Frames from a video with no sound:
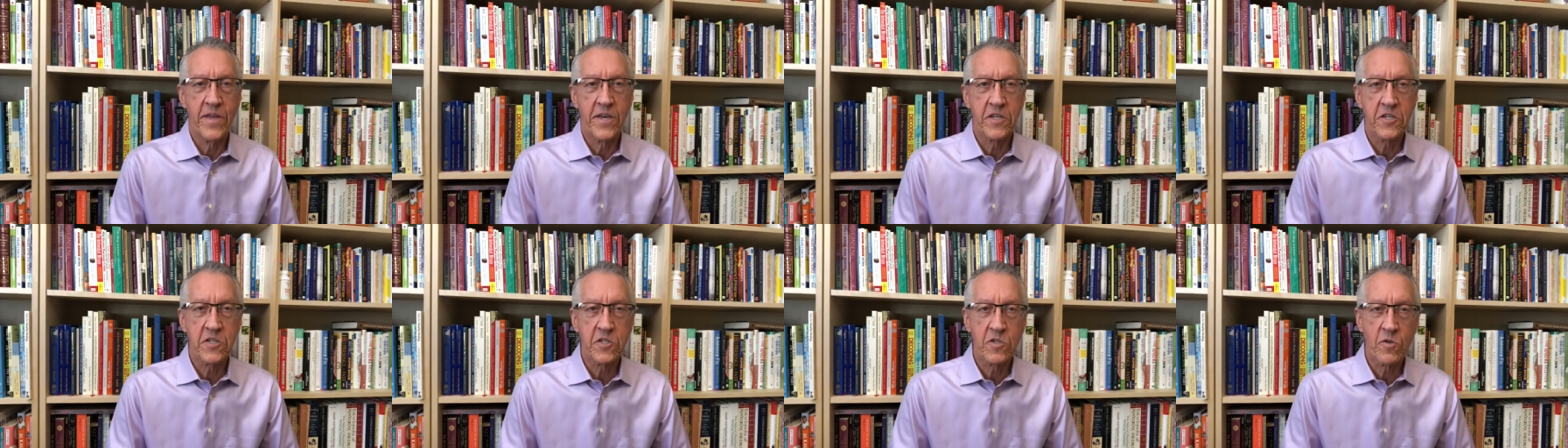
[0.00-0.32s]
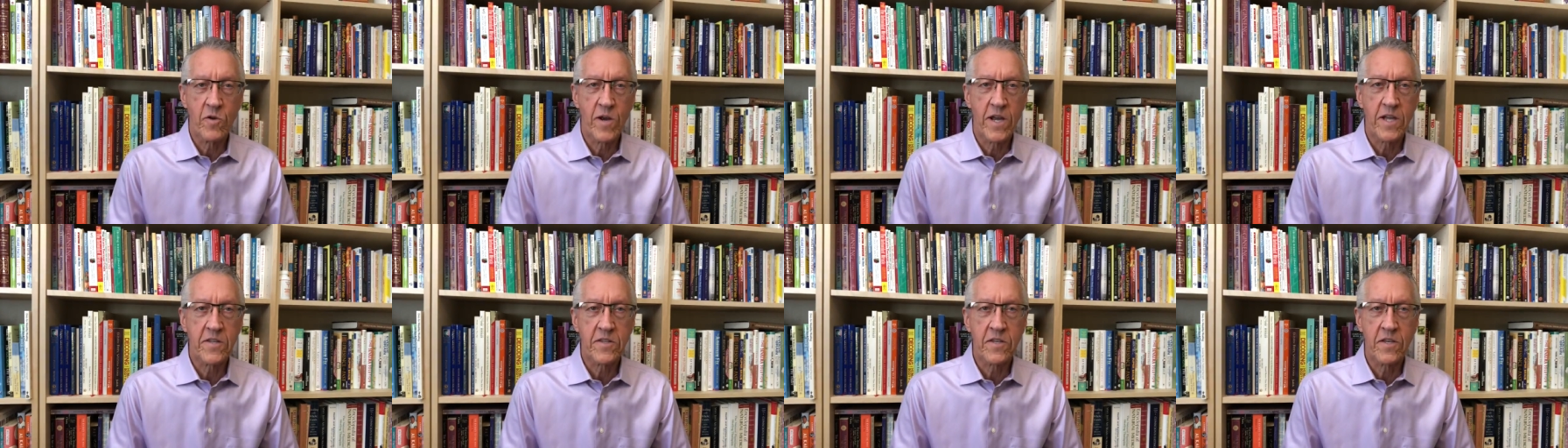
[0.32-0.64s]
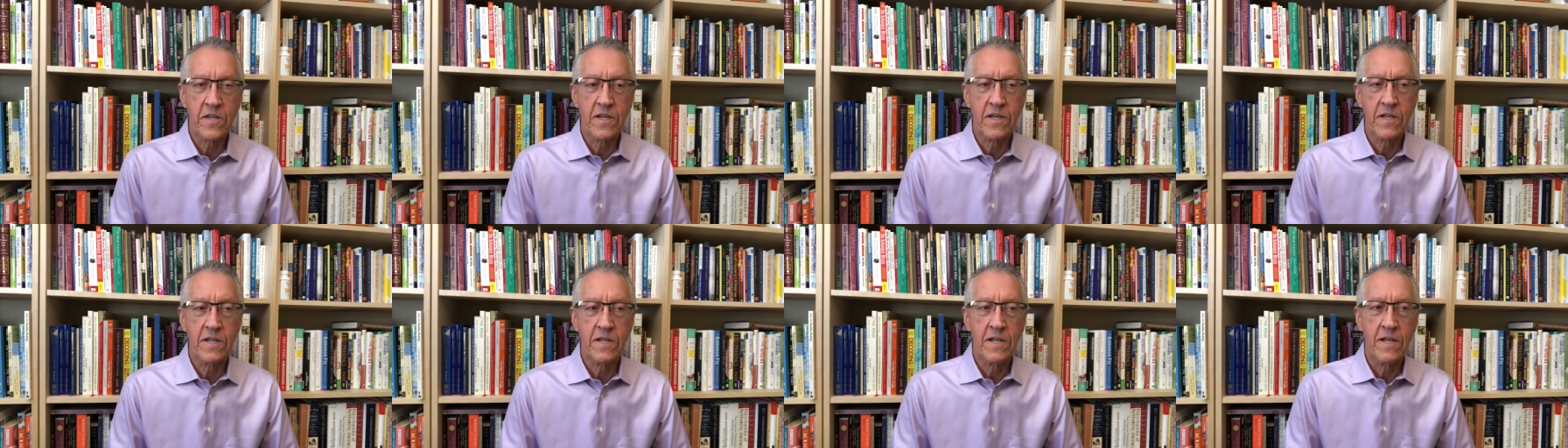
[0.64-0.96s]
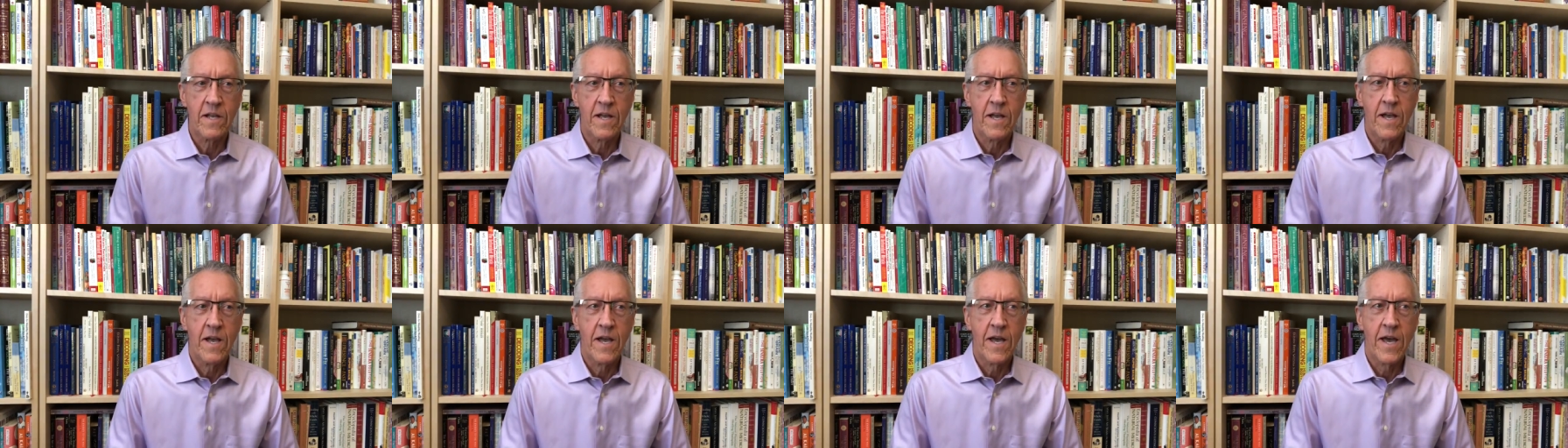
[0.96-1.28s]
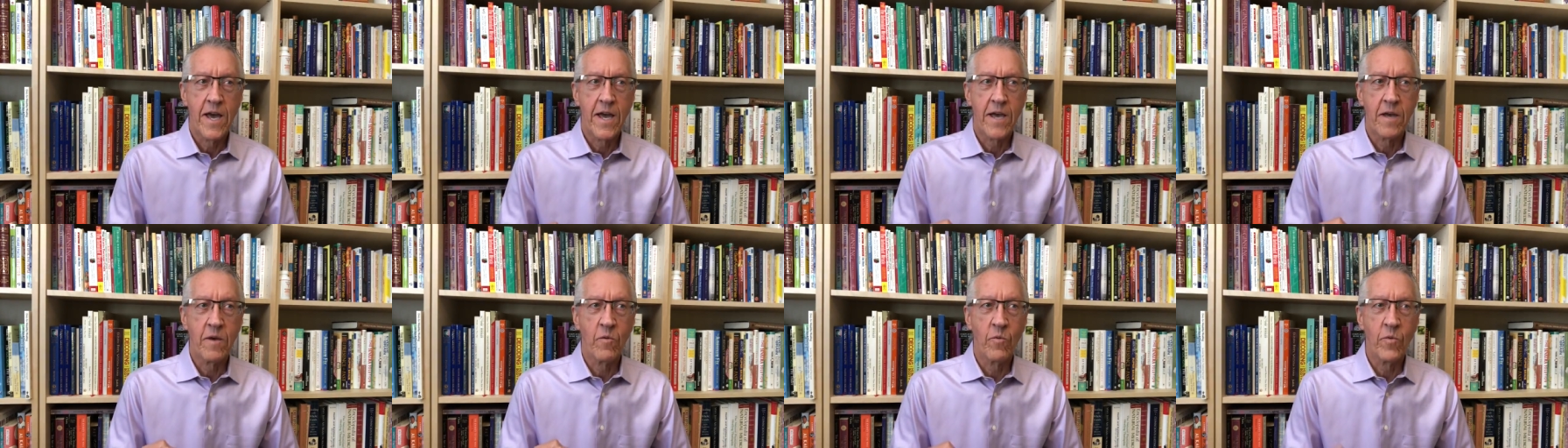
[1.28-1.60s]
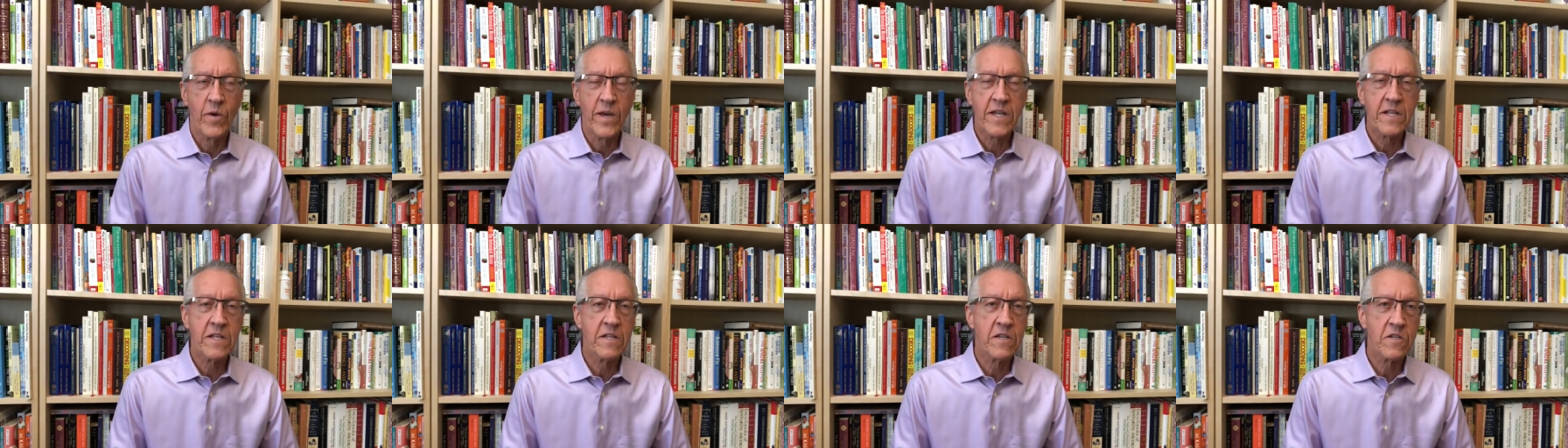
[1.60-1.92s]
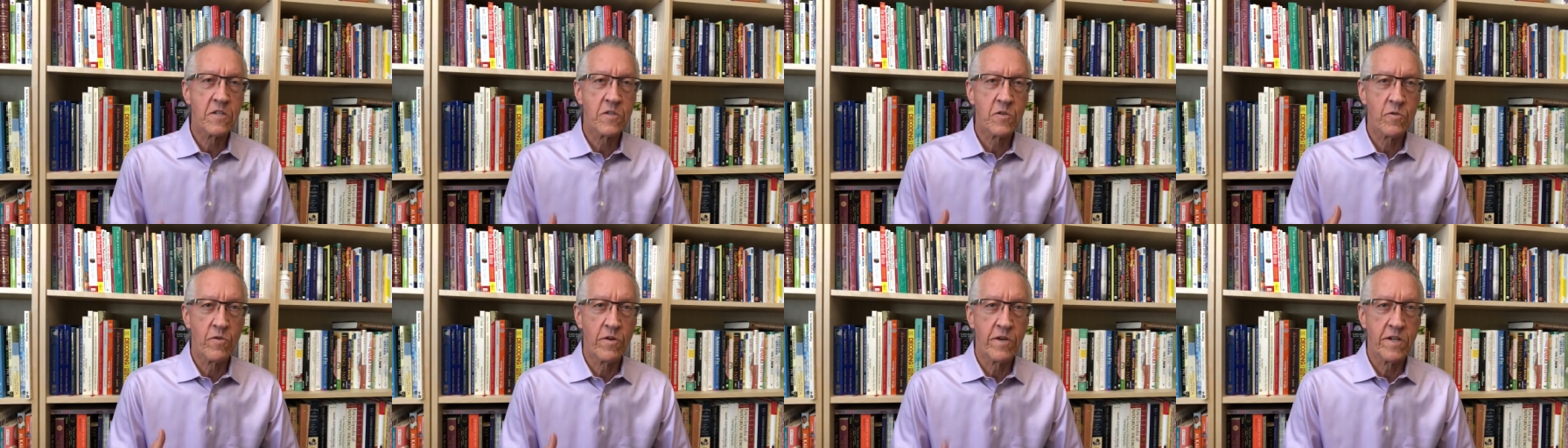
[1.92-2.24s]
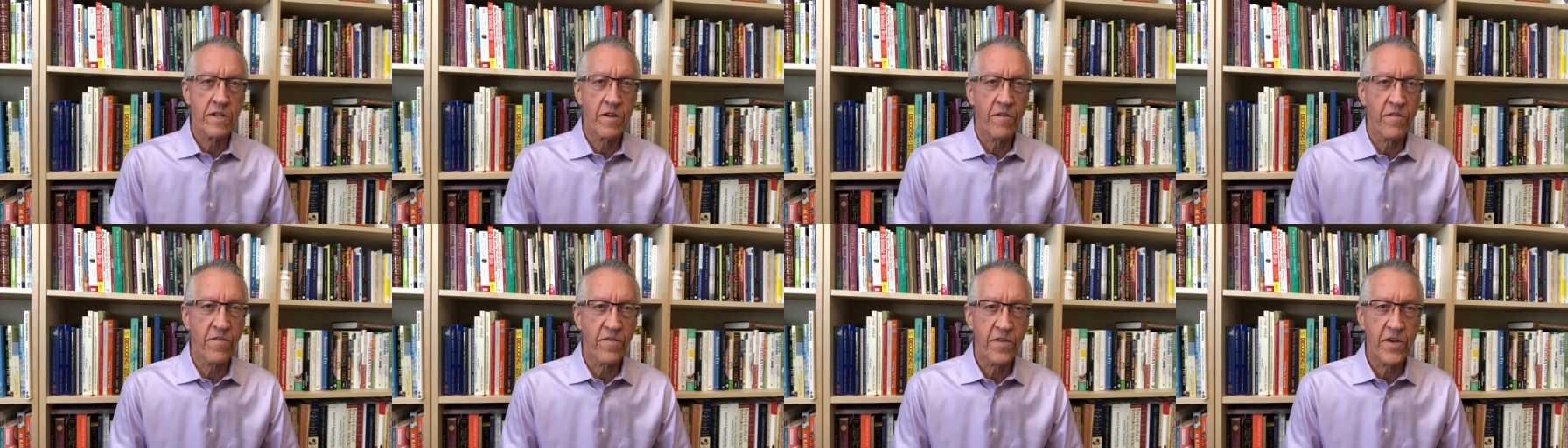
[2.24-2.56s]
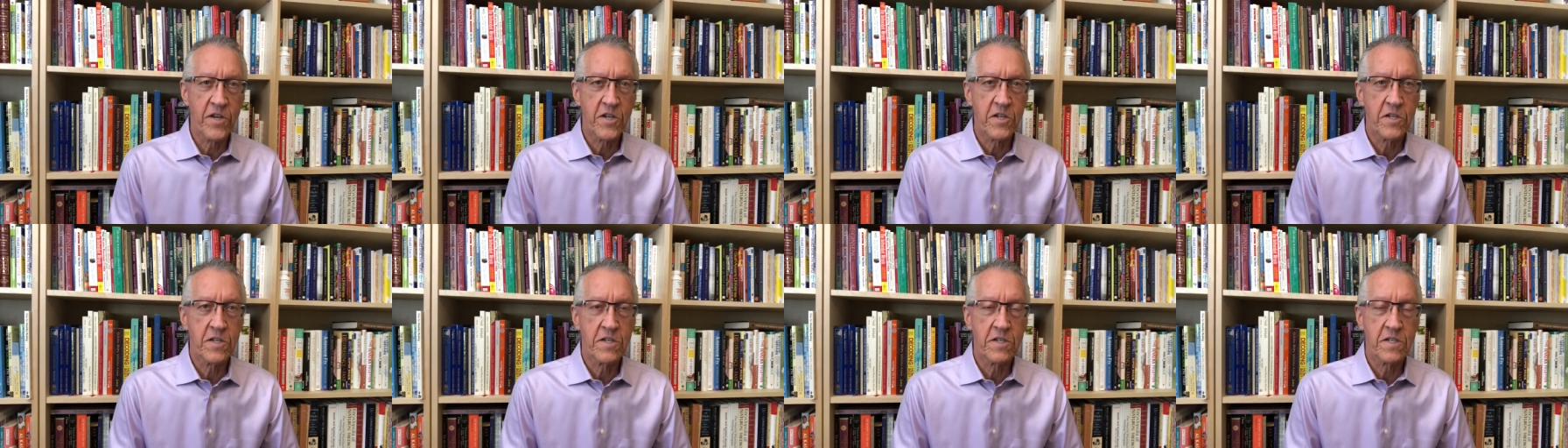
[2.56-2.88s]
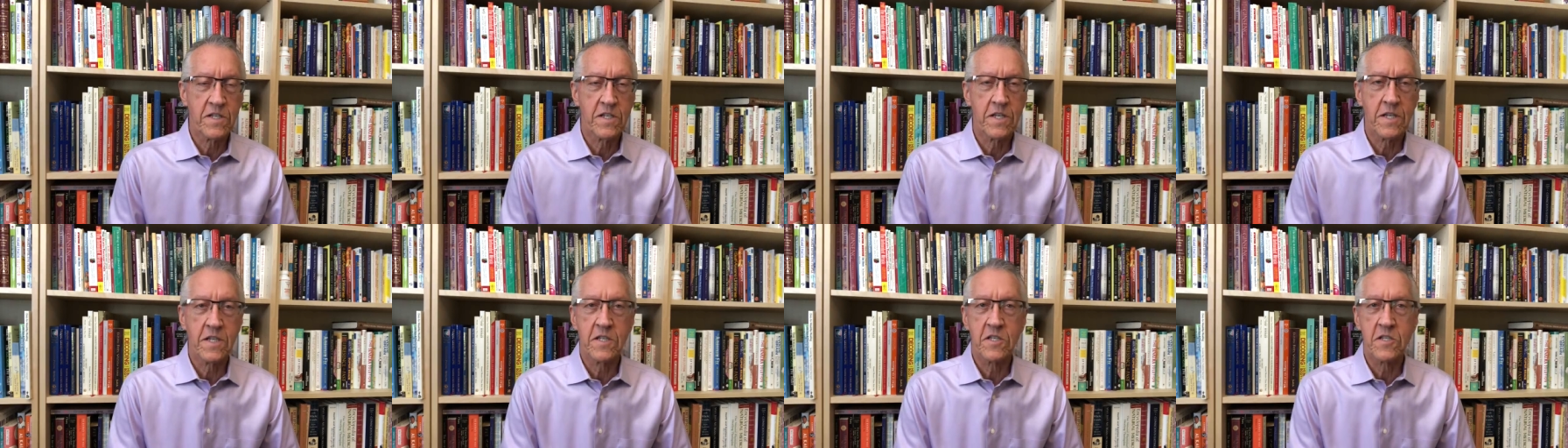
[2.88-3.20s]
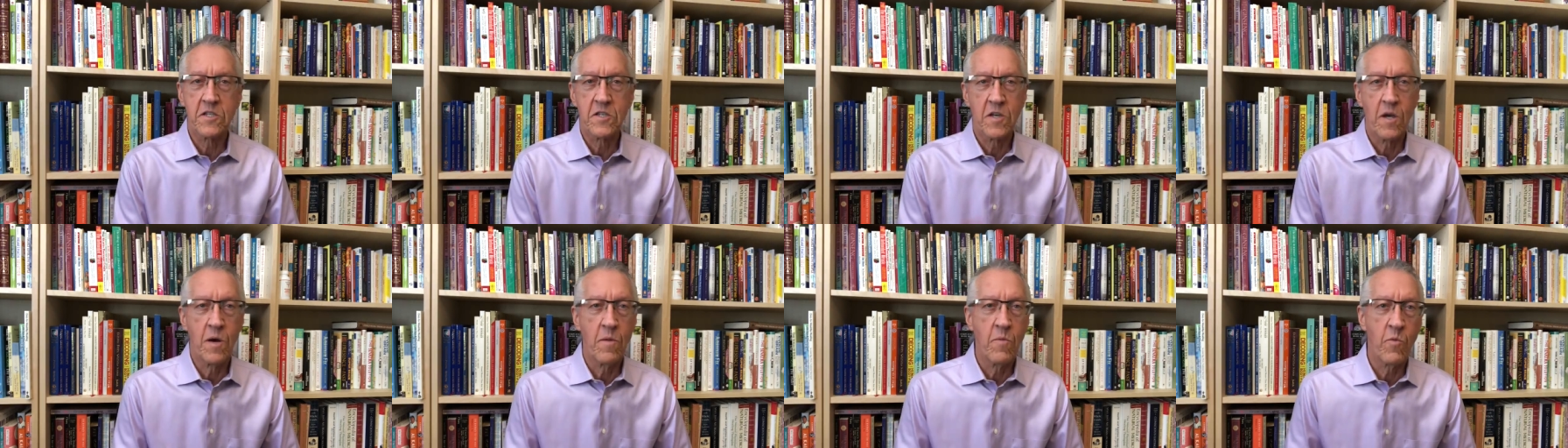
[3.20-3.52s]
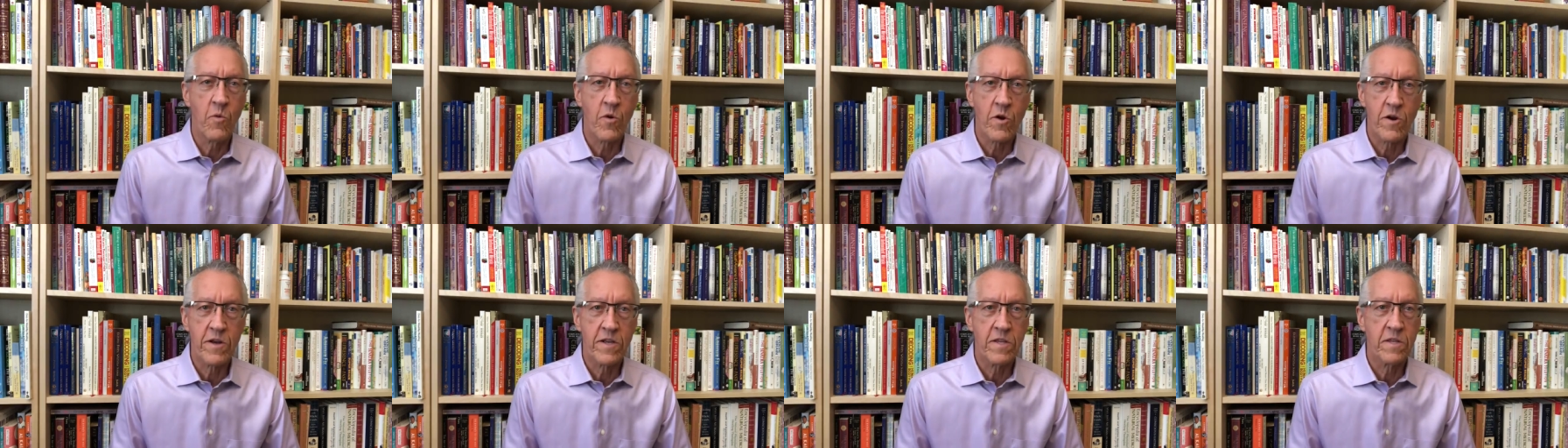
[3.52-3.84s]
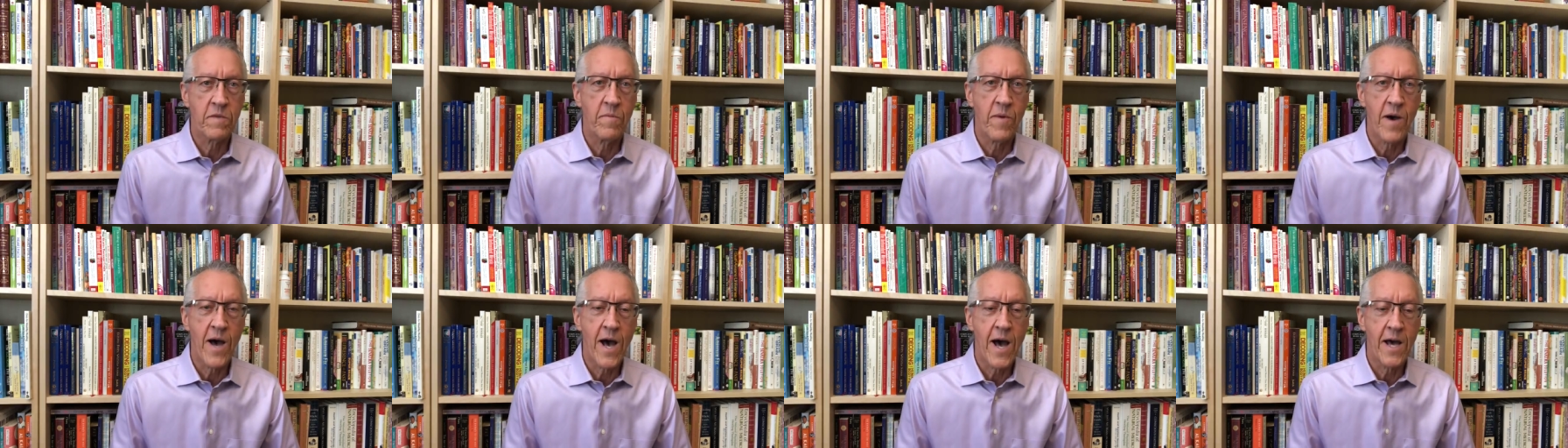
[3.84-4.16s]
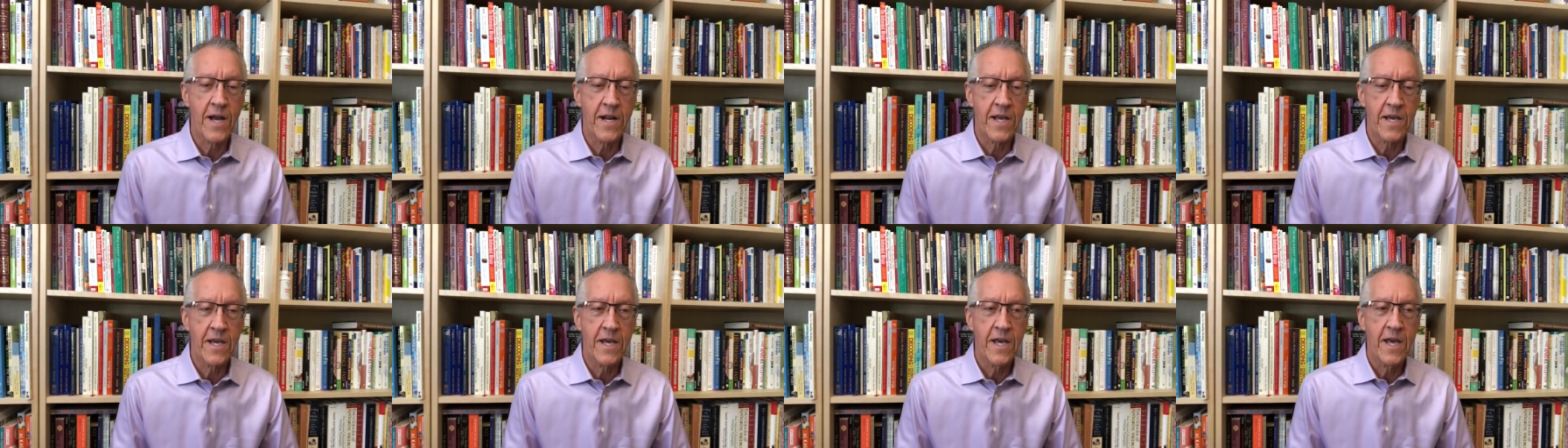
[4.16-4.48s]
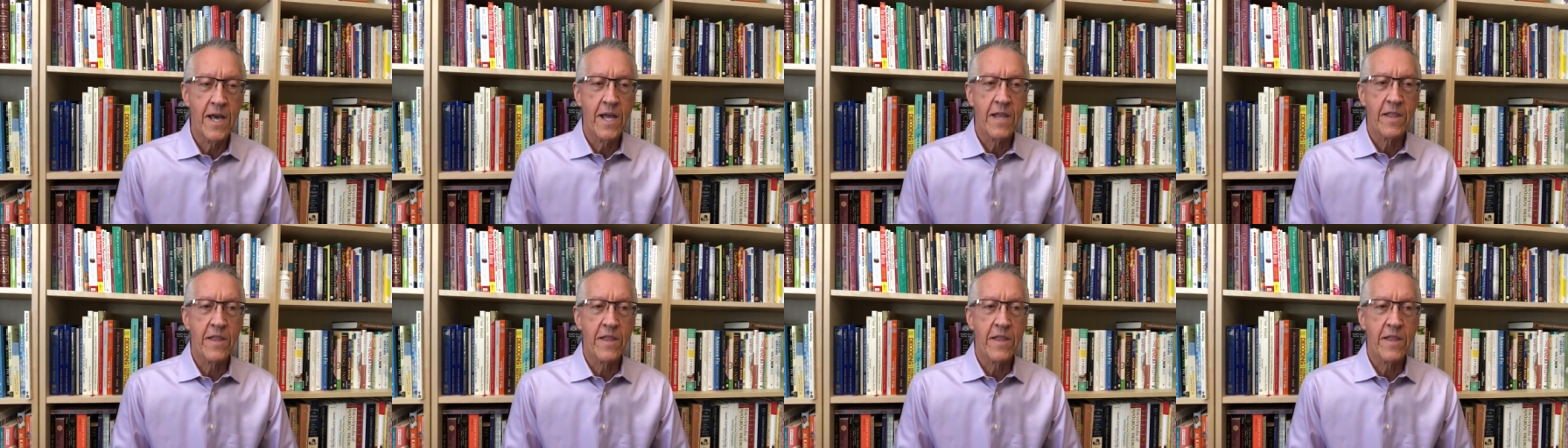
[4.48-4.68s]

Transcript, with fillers: They strengthen a weakness or a deficiency somewhere in the body.